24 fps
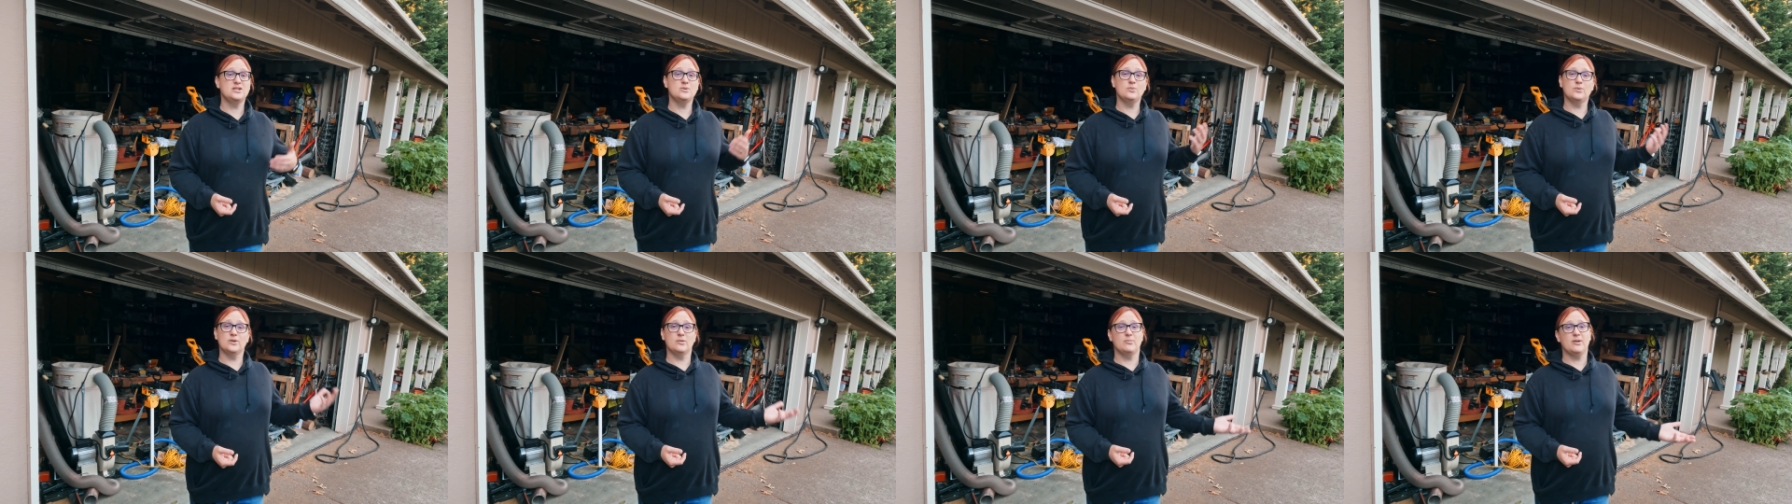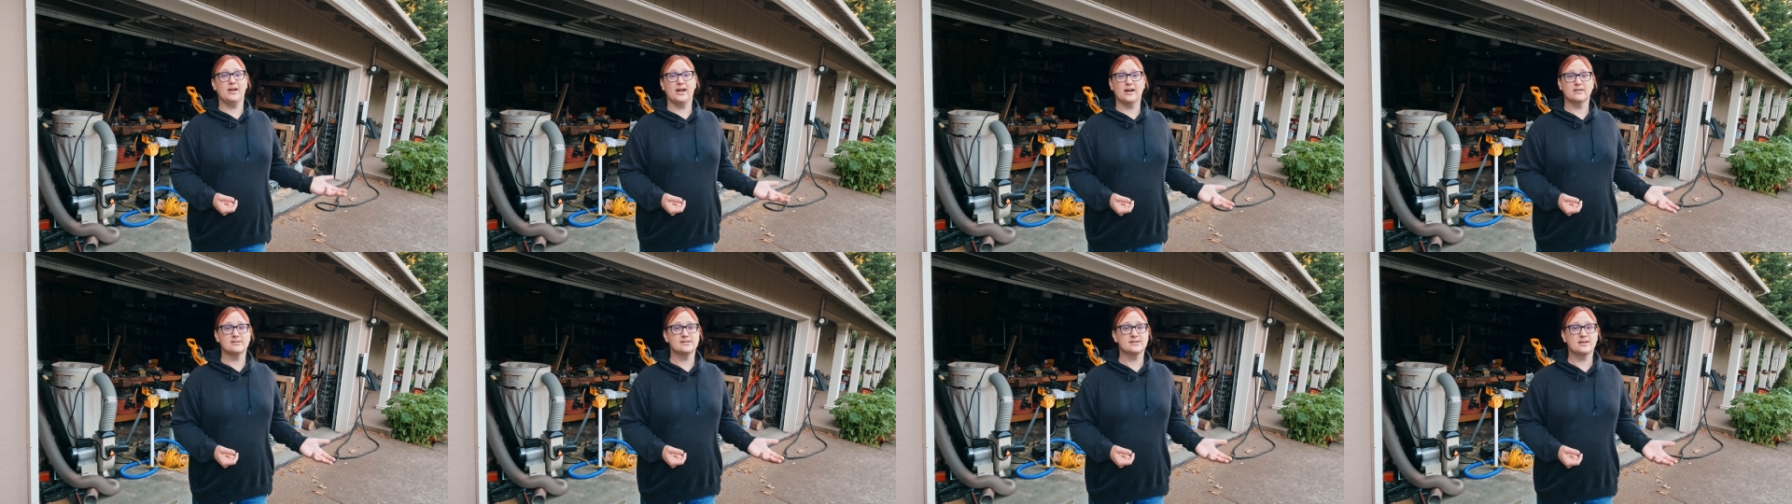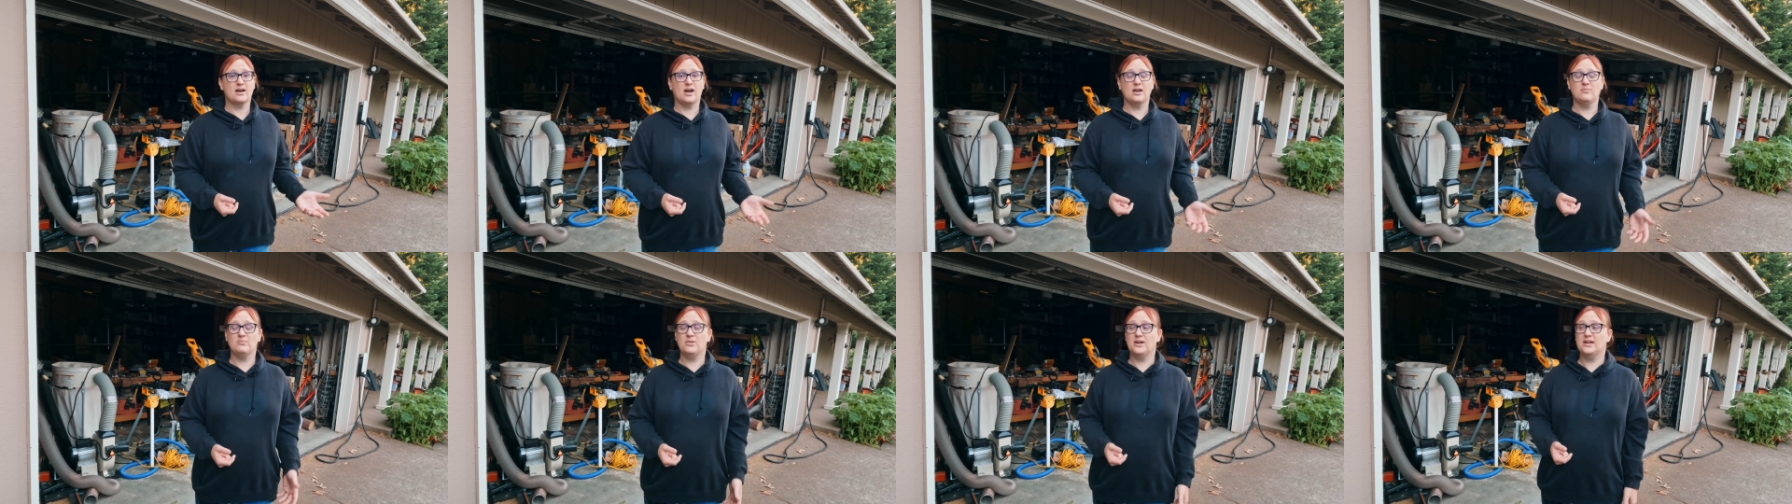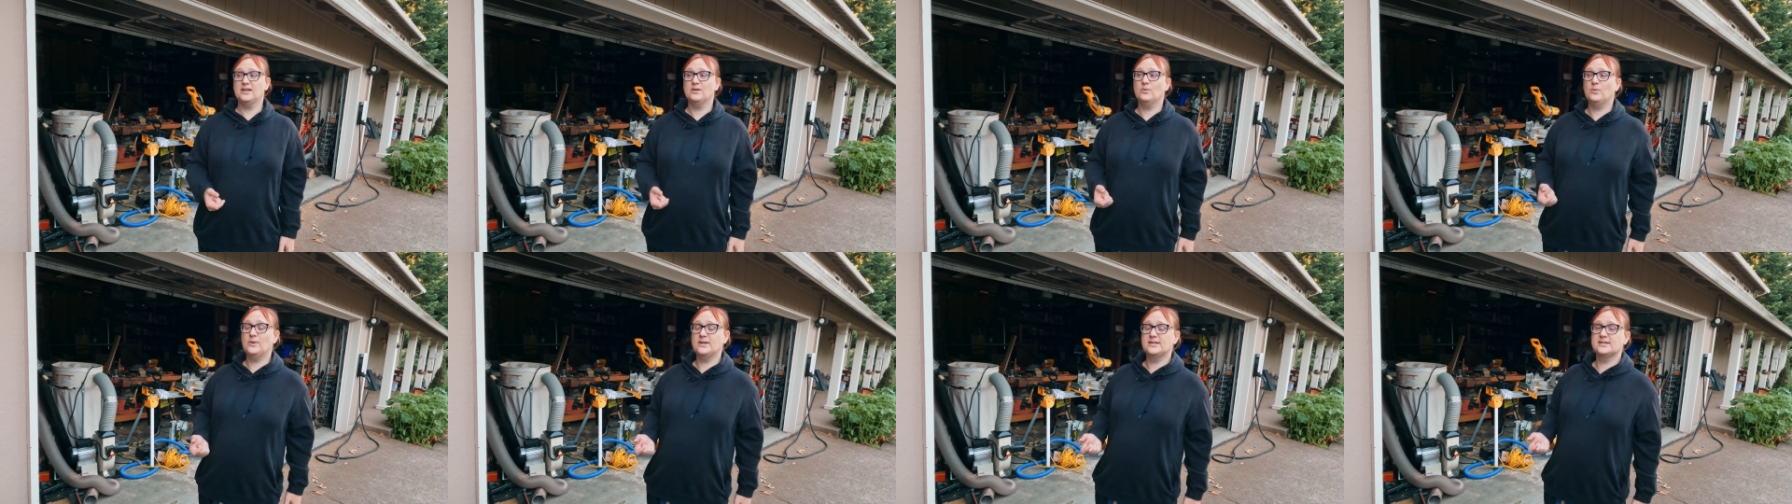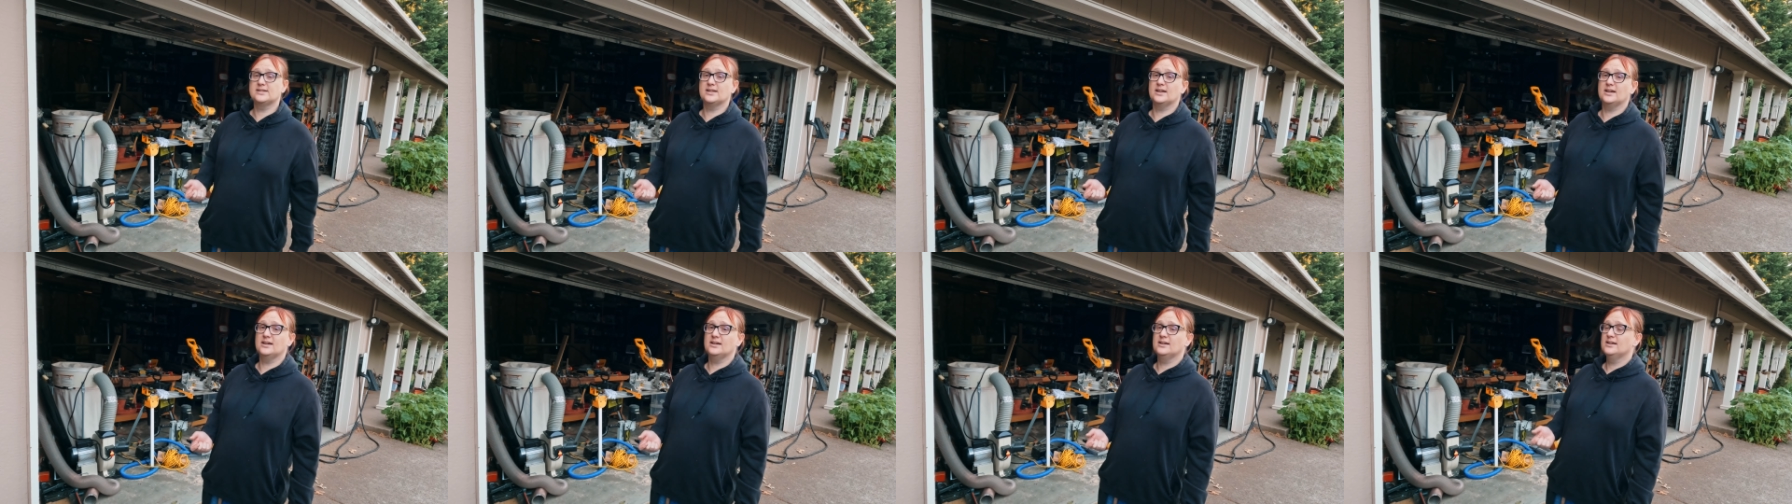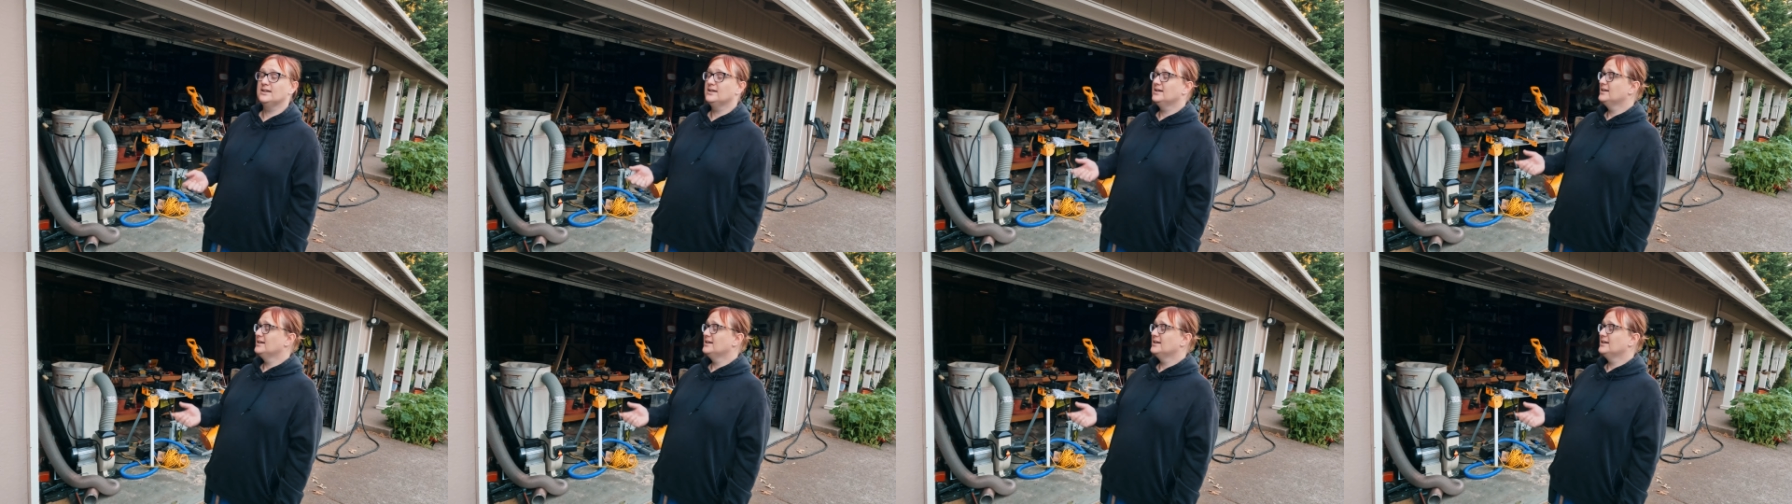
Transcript: you want to be outside, but in the winter,